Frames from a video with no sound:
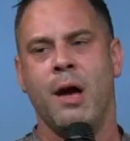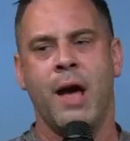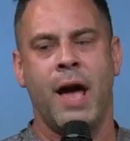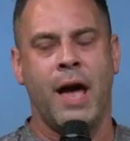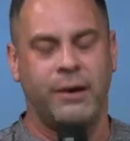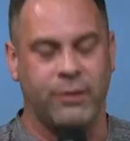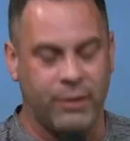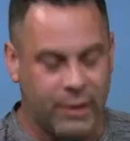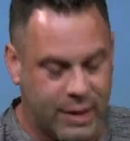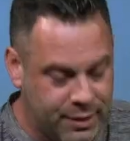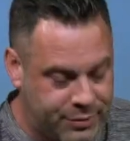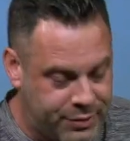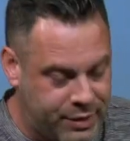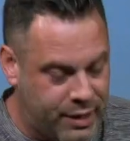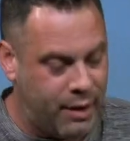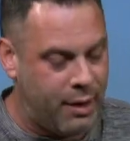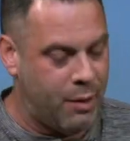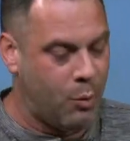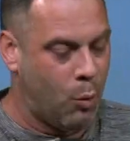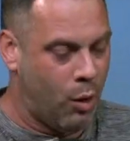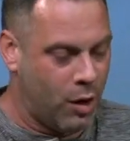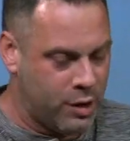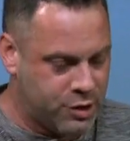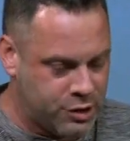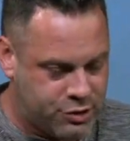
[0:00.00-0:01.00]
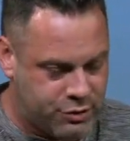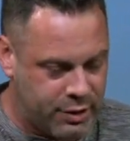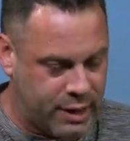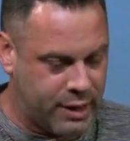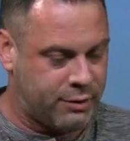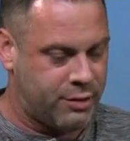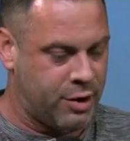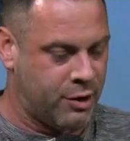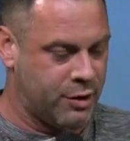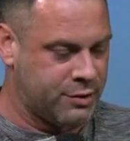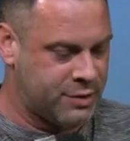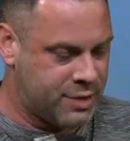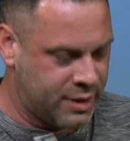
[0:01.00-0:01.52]
And you get there and one drink
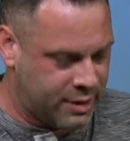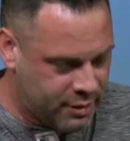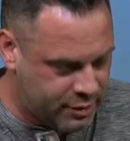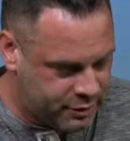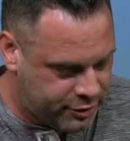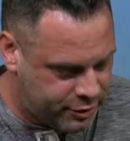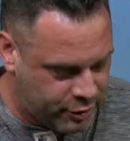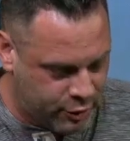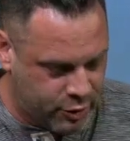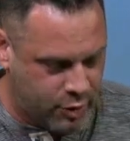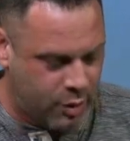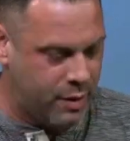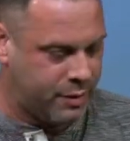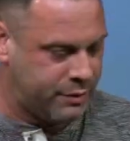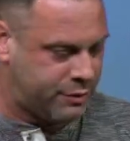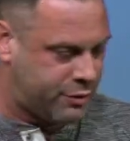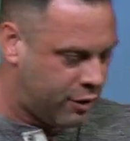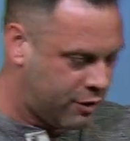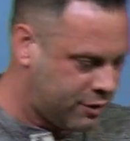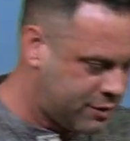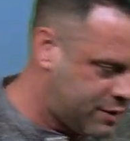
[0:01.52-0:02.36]
turns into 2 and turns